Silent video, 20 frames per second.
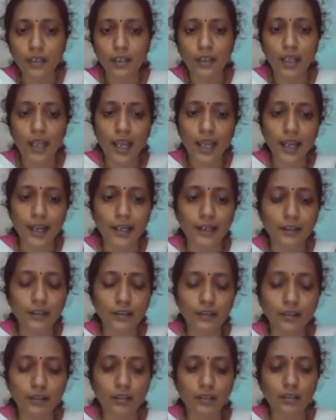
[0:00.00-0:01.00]
and
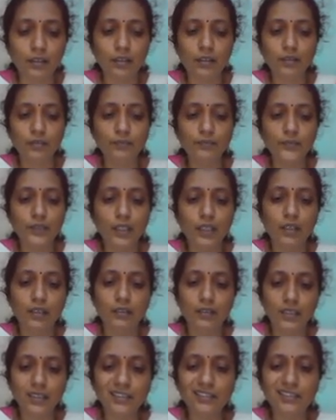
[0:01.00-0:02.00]

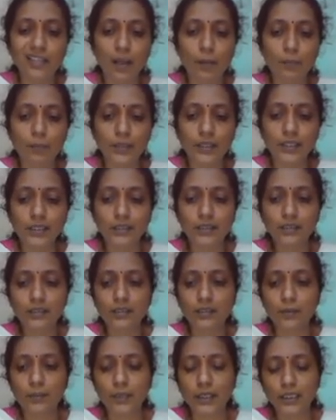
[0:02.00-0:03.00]
this completes
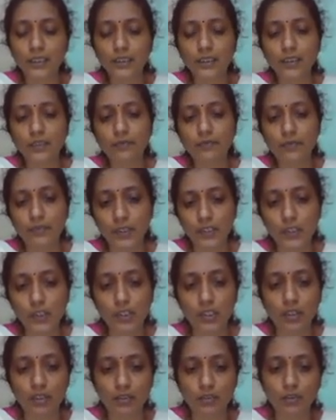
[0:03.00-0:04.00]
the basic
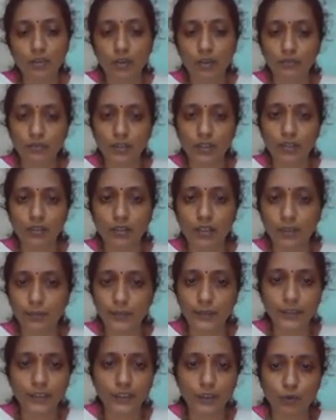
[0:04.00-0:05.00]
features of the
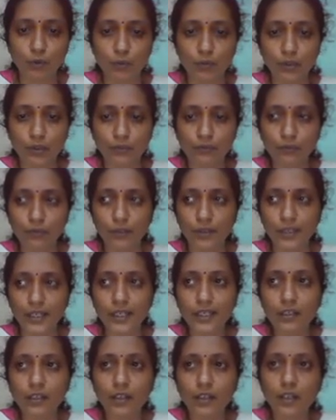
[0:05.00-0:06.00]
LPC2148.
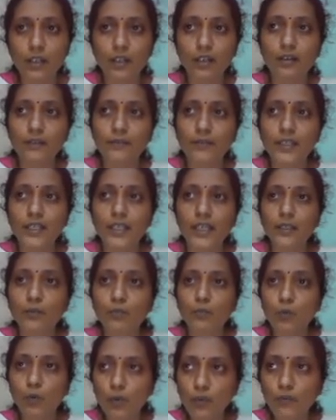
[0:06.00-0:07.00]
We can
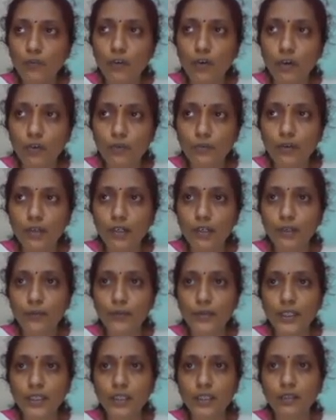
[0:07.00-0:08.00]
move forward
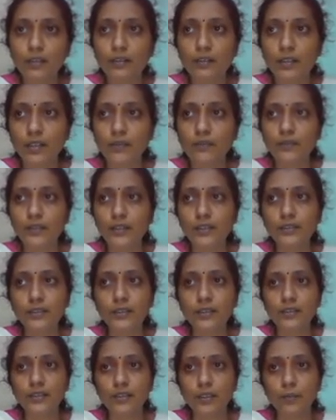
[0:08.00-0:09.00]
with different
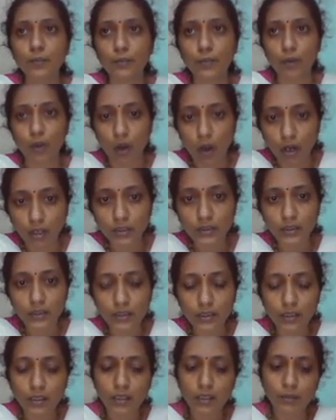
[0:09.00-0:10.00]
system blocks
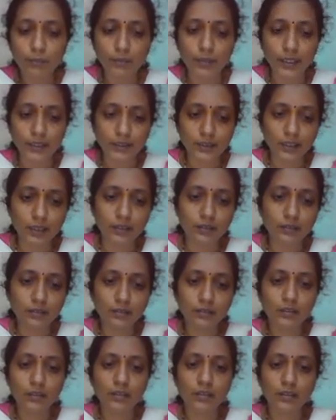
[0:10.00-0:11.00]
present
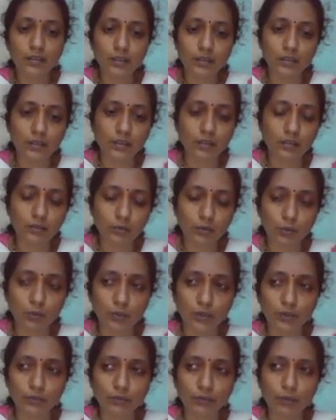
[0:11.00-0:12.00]
in the
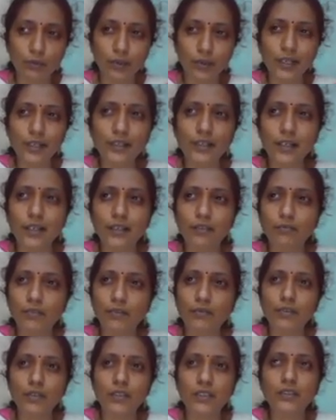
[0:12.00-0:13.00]
2148, and we
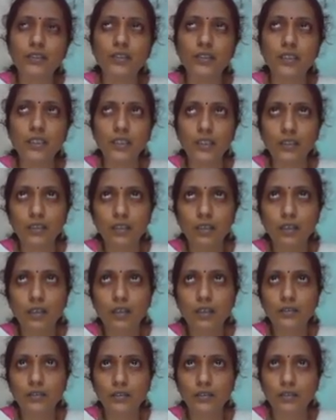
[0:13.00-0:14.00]
will
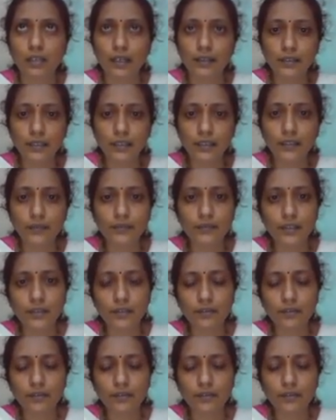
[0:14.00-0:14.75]
study different